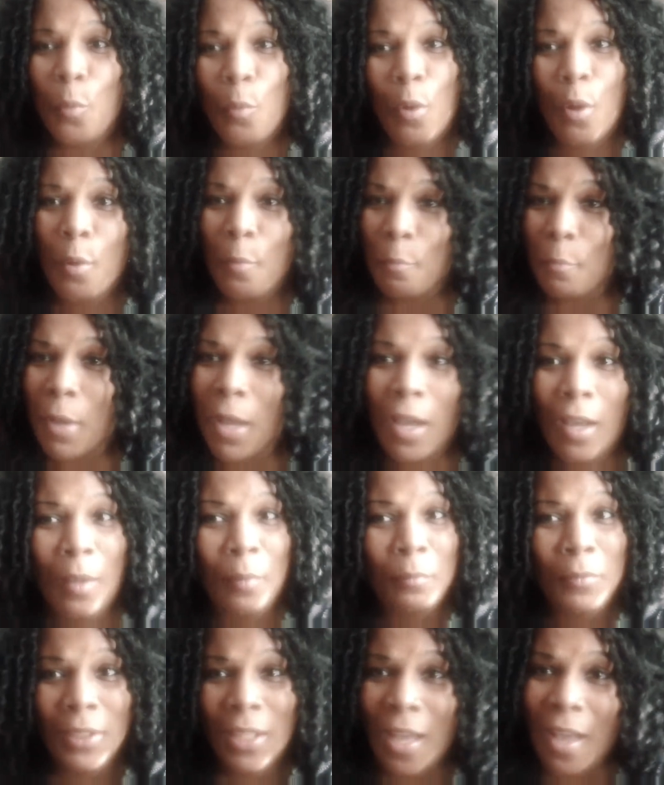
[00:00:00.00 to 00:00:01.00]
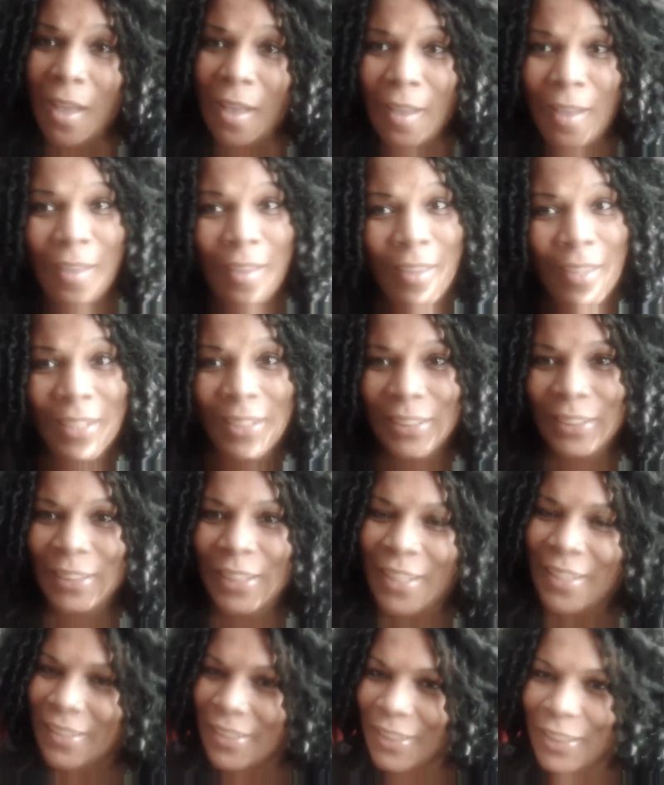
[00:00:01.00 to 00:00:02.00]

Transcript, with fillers: what mom likes.